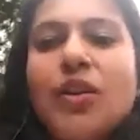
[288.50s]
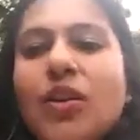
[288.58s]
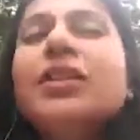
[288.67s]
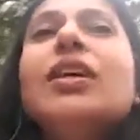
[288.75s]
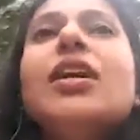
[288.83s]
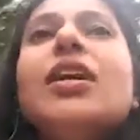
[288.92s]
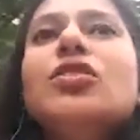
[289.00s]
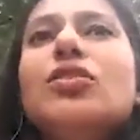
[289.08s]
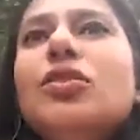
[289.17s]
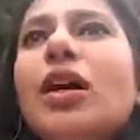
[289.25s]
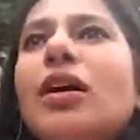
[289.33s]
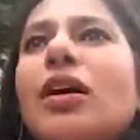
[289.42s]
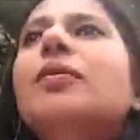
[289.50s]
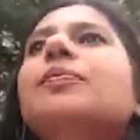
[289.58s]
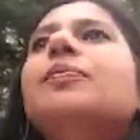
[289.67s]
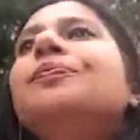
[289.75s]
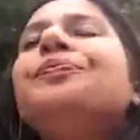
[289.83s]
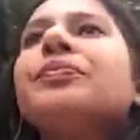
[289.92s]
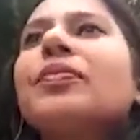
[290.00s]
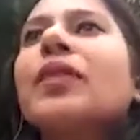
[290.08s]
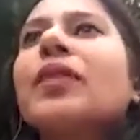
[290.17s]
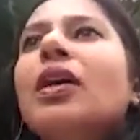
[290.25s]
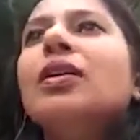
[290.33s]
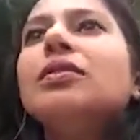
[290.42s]
got it. So,
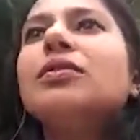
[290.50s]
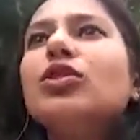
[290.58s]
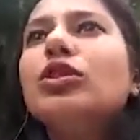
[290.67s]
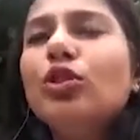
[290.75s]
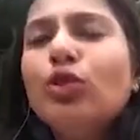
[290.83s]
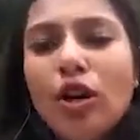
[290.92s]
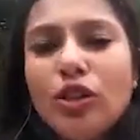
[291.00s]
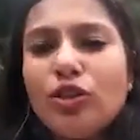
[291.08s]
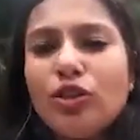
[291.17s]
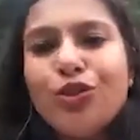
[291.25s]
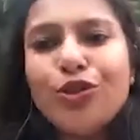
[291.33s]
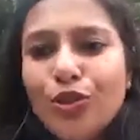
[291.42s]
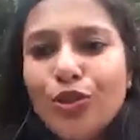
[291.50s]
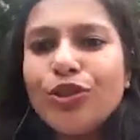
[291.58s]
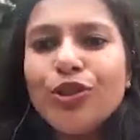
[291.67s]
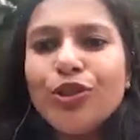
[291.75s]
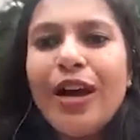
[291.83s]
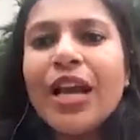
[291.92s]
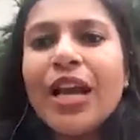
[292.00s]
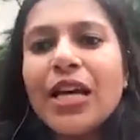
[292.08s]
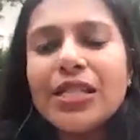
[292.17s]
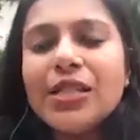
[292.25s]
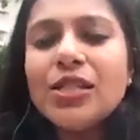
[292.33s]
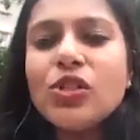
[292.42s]
do you have
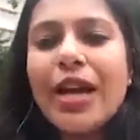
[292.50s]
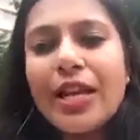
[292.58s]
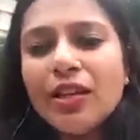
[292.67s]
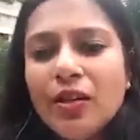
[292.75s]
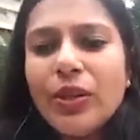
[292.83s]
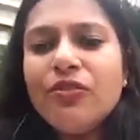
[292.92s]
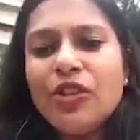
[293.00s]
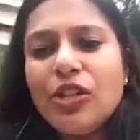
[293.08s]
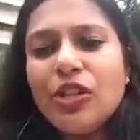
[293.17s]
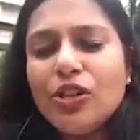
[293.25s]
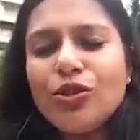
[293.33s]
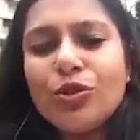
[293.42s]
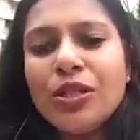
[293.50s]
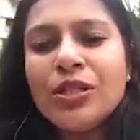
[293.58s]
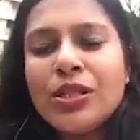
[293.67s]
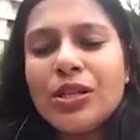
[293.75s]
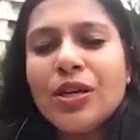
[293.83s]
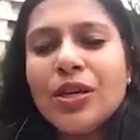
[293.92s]
classes together with the first year students